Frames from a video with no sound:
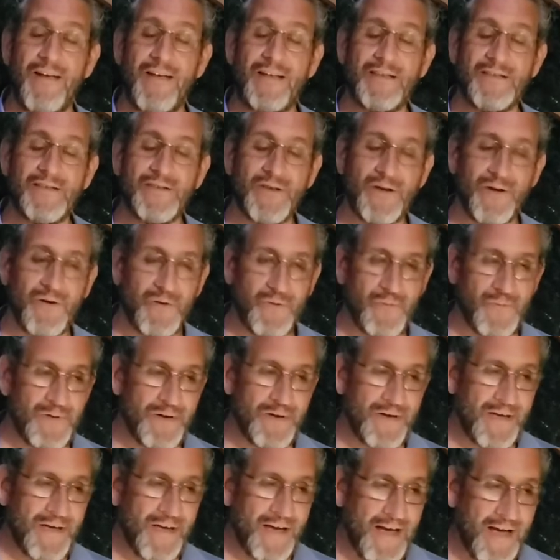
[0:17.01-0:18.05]
And so
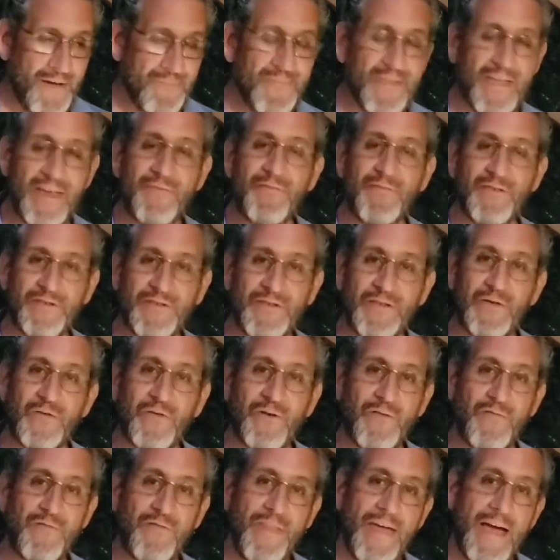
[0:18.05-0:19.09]
I'm thankful to the
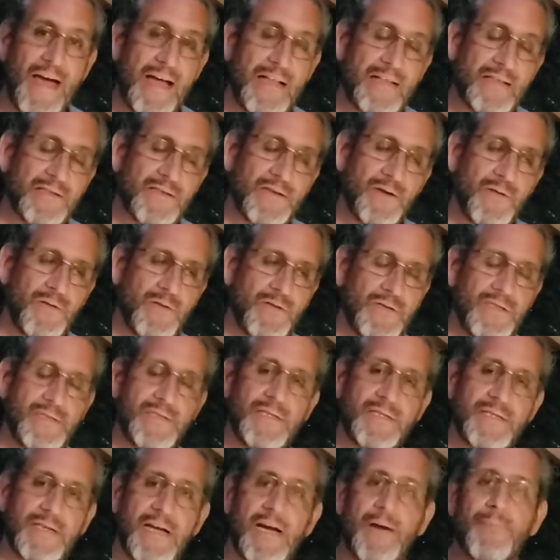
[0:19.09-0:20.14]
Lord for that. And so, just
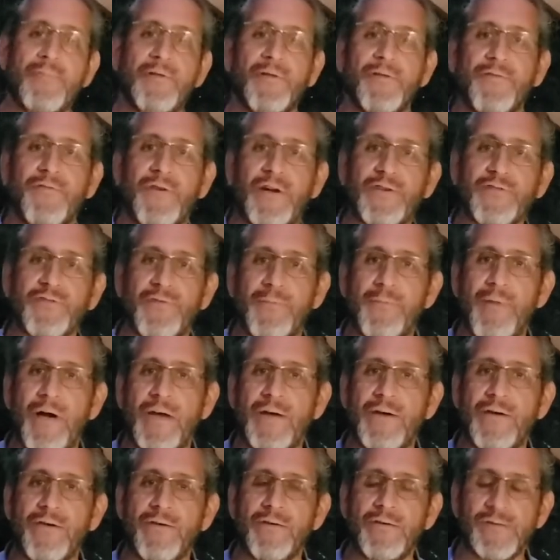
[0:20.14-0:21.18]
as a couple of fresh
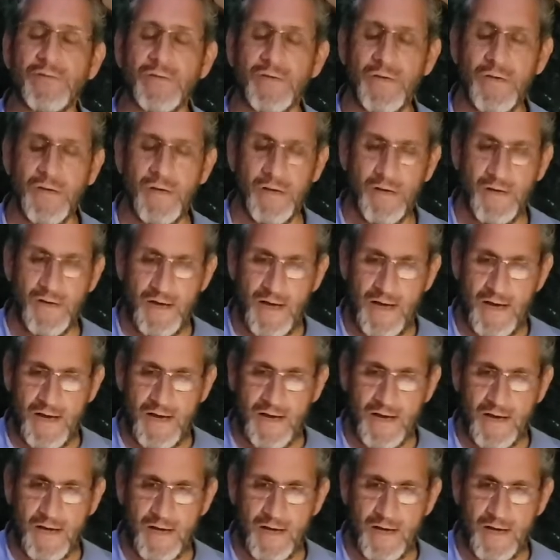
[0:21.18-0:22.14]
reminders, uh,